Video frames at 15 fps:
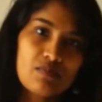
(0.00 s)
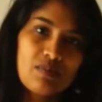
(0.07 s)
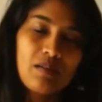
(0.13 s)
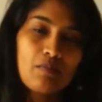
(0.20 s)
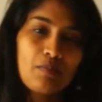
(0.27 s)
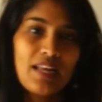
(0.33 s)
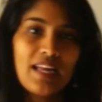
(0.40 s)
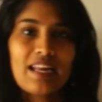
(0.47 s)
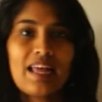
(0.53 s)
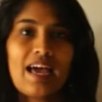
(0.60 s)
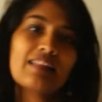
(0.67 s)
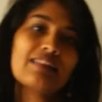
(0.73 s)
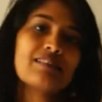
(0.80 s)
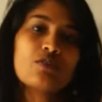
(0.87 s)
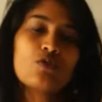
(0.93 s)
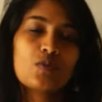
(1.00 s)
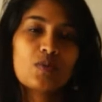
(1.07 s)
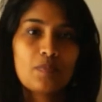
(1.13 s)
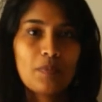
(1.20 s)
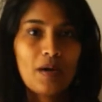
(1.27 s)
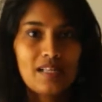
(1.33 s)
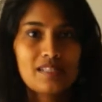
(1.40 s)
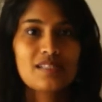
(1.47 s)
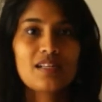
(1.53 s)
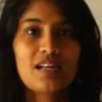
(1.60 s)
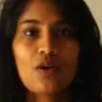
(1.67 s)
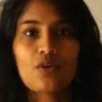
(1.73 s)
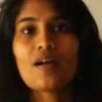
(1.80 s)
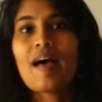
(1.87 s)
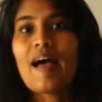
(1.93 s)
being played and it's going to be passed
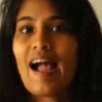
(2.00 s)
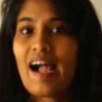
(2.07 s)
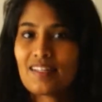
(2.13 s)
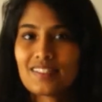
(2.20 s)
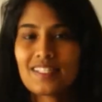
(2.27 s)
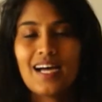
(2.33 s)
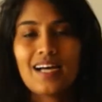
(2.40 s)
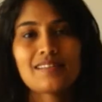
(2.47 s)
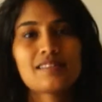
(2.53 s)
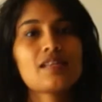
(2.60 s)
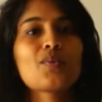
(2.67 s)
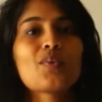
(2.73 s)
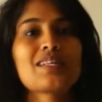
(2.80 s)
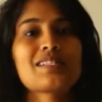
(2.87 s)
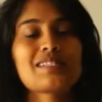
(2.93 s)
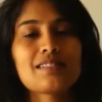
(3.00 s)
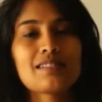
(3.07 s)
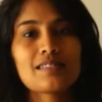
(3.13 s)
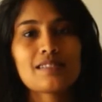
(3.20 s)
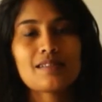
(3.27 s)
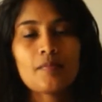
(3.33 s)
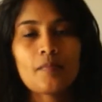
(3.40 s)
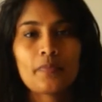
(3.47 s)
around and they answer questions.